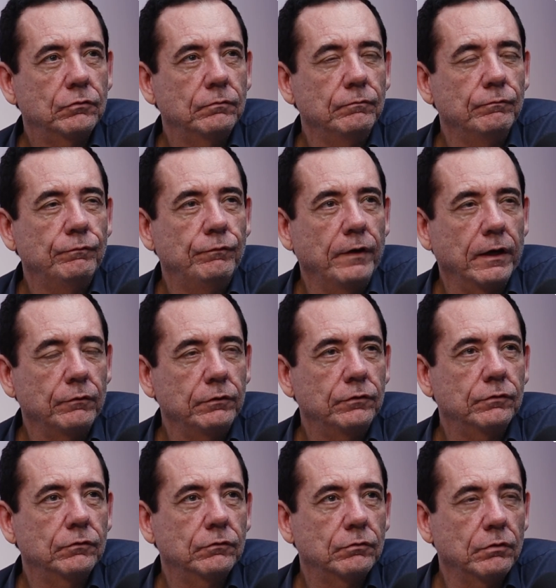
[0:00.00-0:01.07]
very
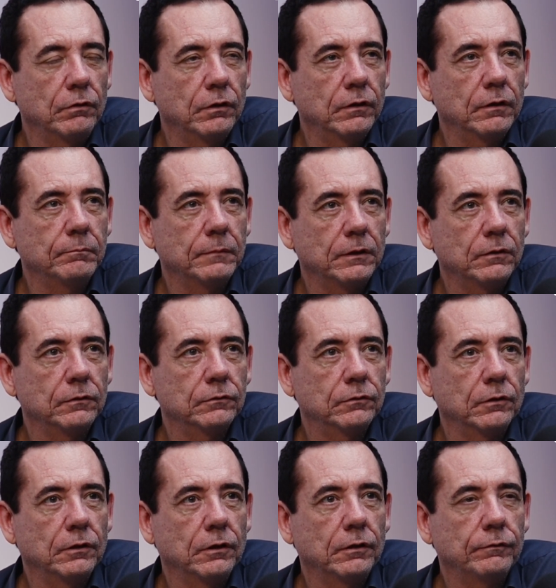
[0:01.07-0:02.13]
strong amount
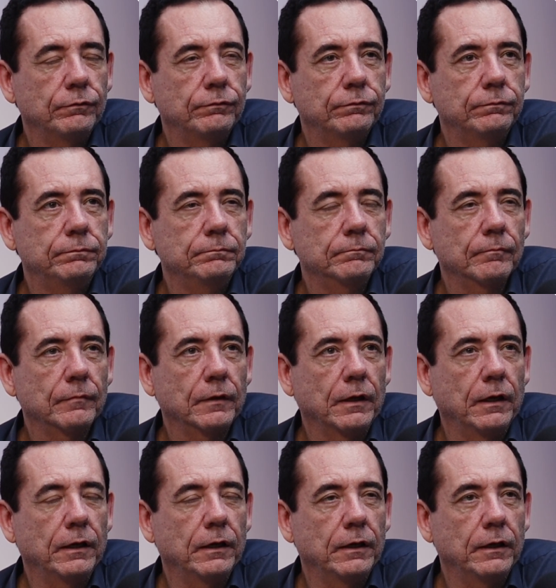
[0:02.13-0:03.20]
of
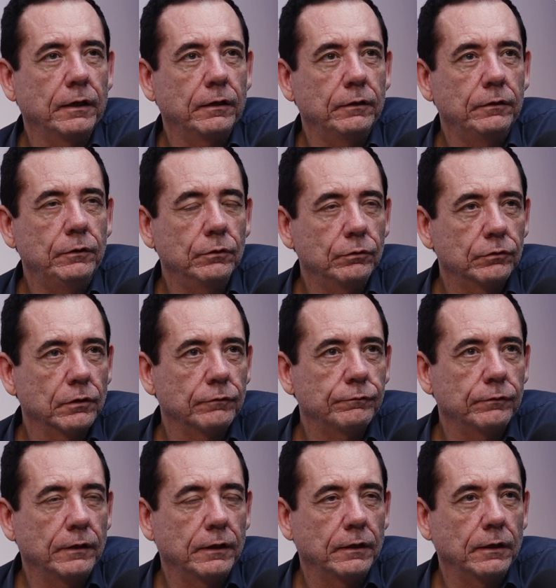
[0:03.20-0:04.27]
use
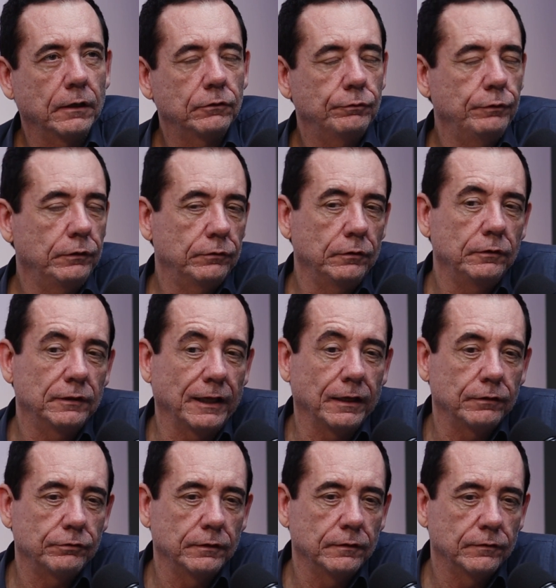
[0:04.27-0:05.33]
of artificial
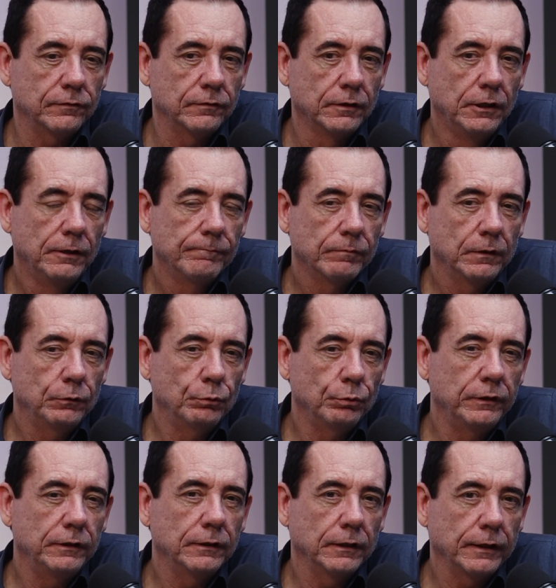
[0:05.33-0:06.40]
intelligence
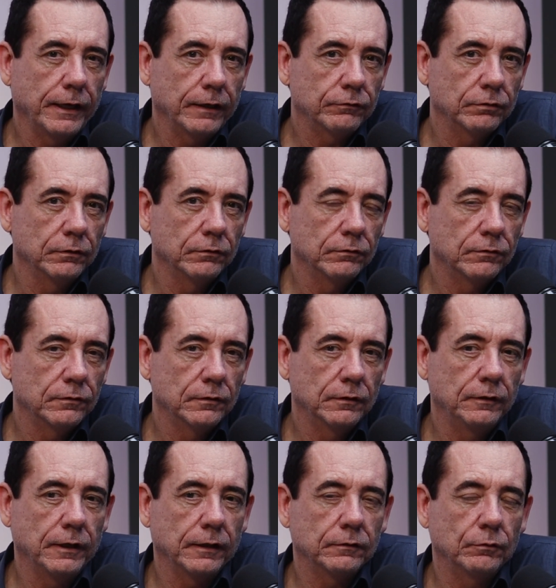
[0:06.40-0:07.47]
during the elections
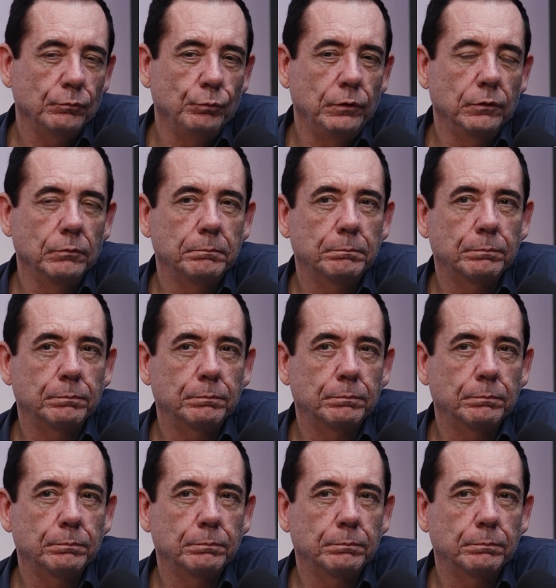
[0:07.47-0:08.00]
that will